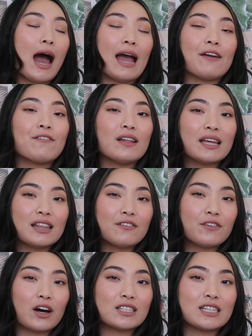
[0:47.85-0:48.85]
I feel like
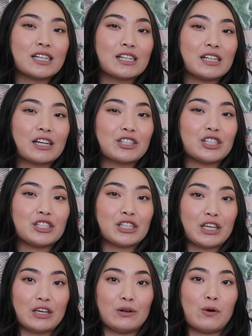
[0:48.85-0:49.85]
the Faceted collection is
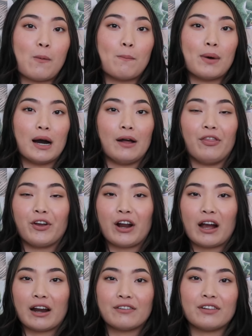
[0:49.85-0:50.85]
cute, but they're
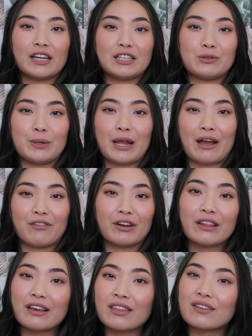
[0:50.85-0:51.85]
kind of like doing
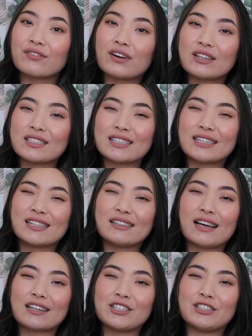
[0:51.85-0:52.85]
everything in the Faceted
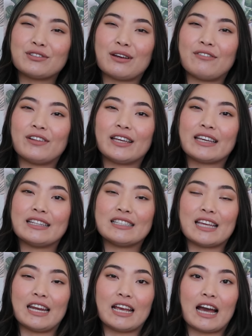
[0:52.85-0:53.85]
collection, so I feel like it's
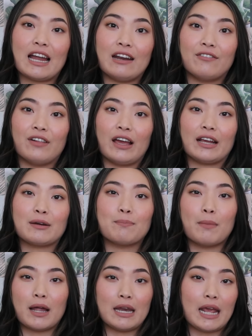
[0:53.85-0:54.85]
getting kind of like
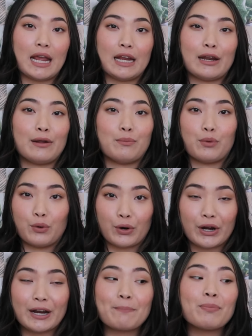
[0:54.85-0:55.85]
mundane and
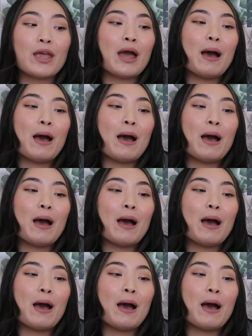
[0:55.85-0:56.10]
boring.